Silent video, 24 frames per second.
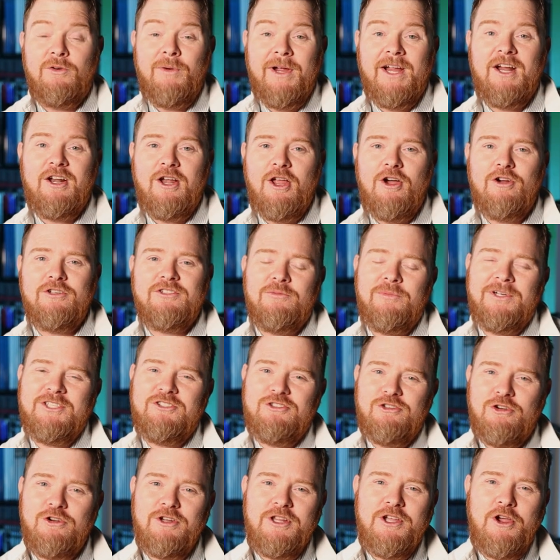So in closing, we
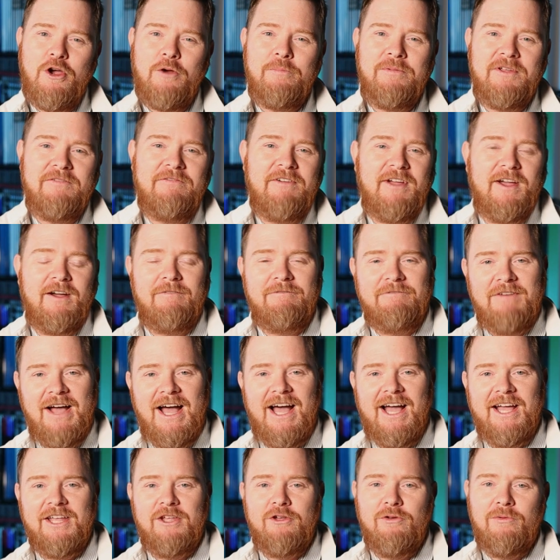truly hope you found
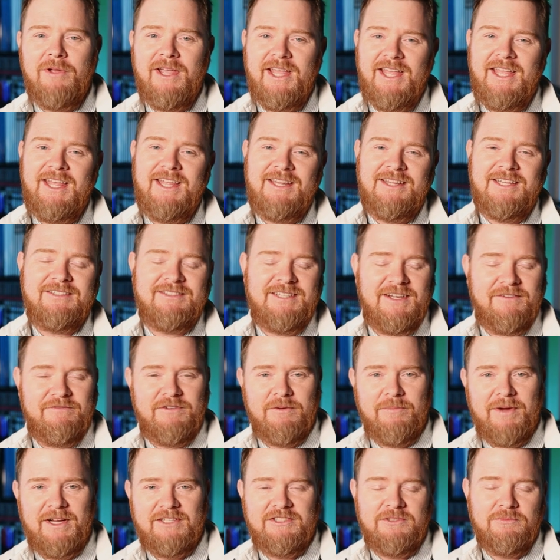value in this
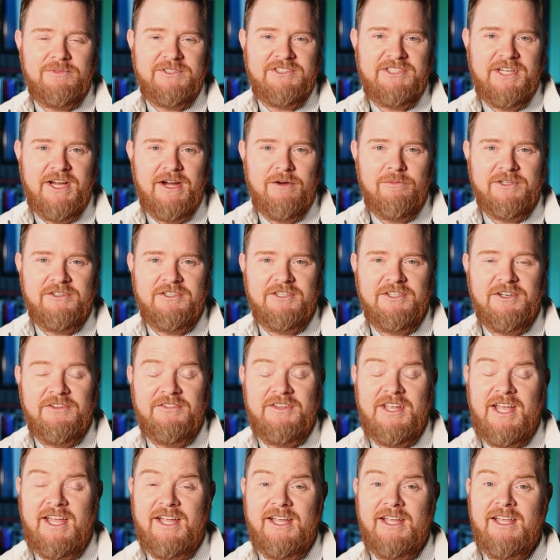information we shared with you
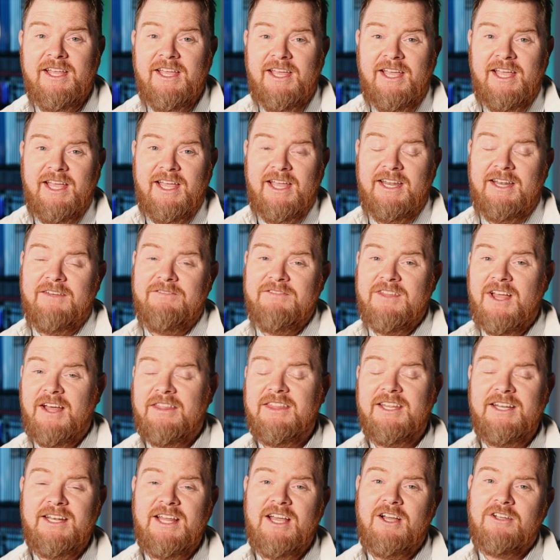today. And if
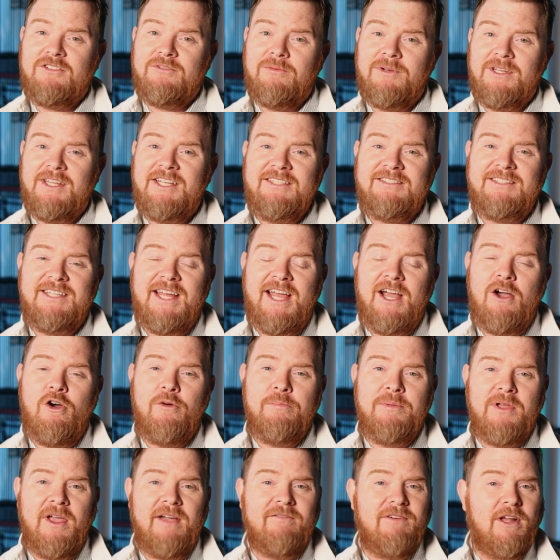nothing else, we at least now
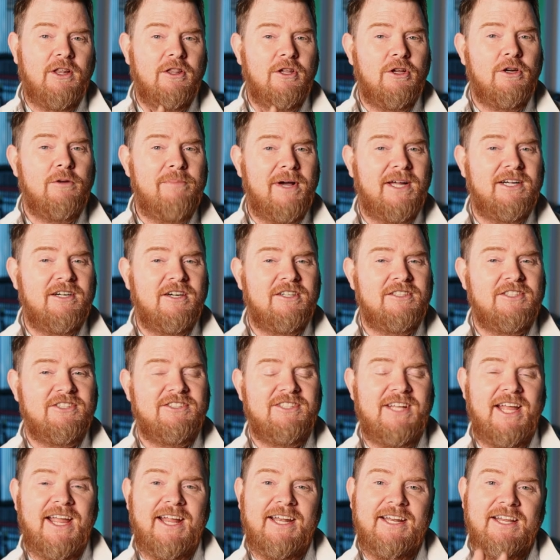hope you have a little better
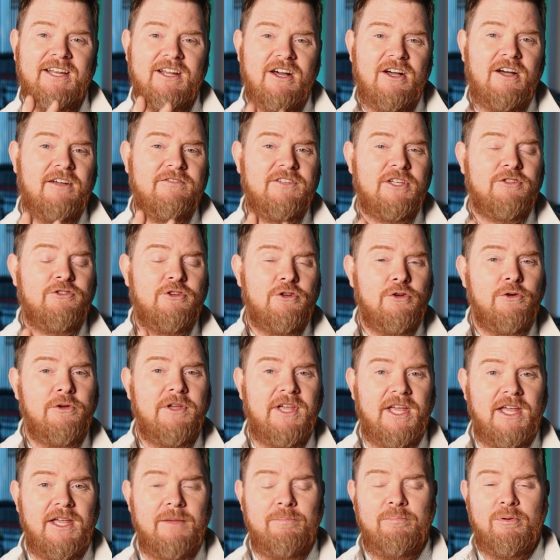understanding of the 2
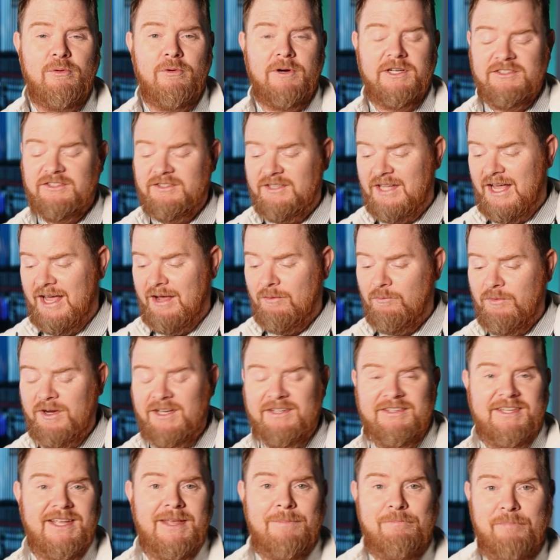key points that we
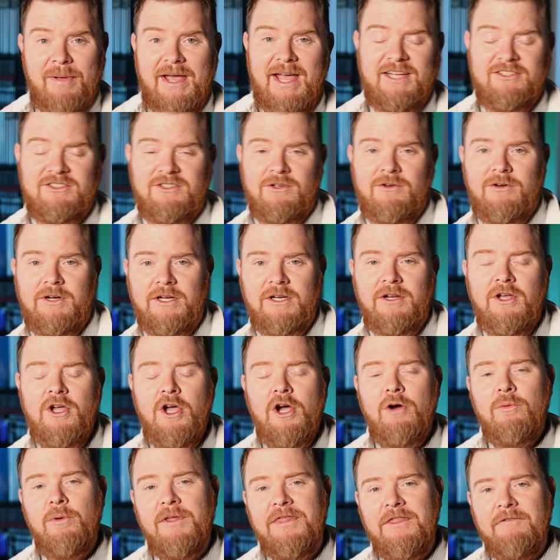did pass on.
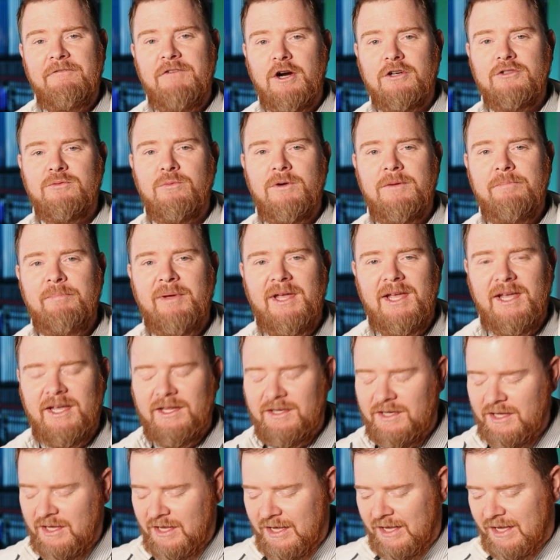With the first one
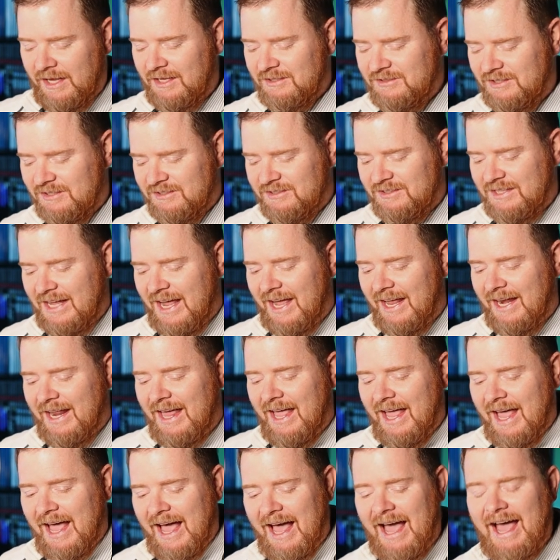being is
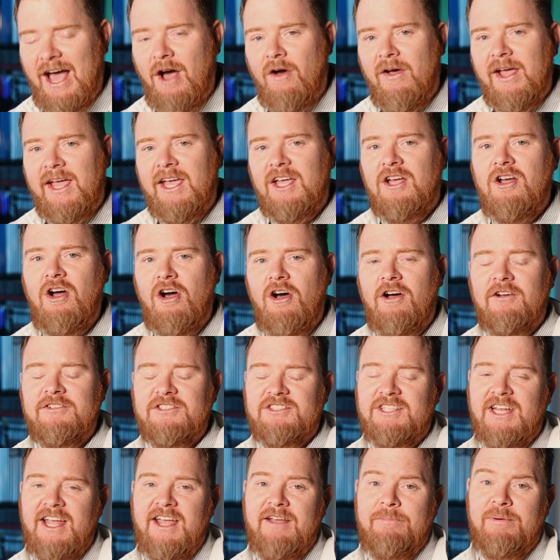that how a golf
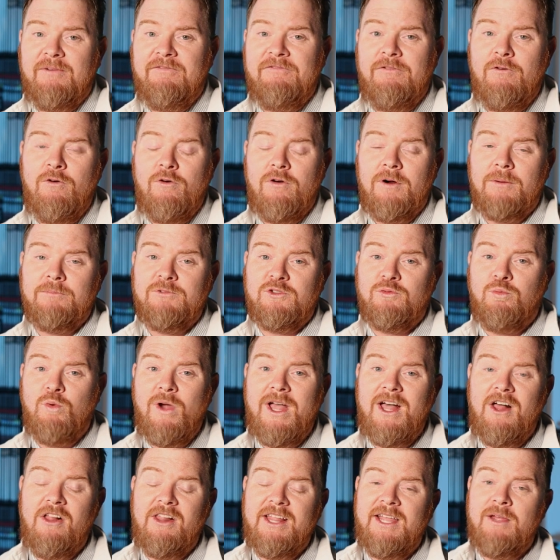shaft performs
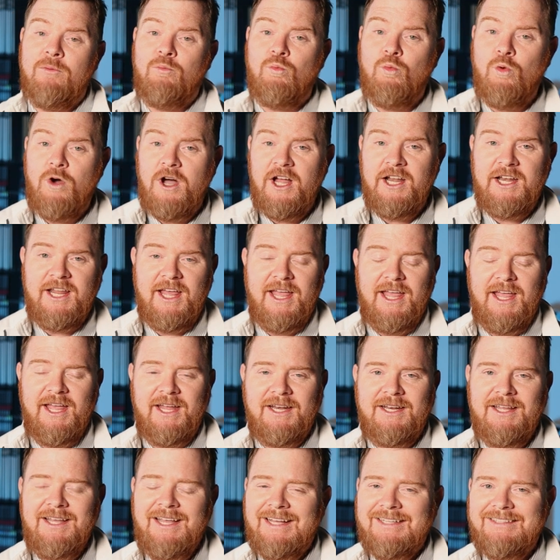well in 1
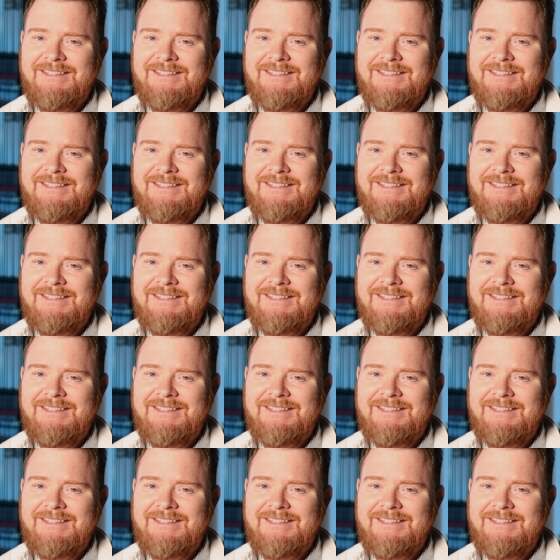head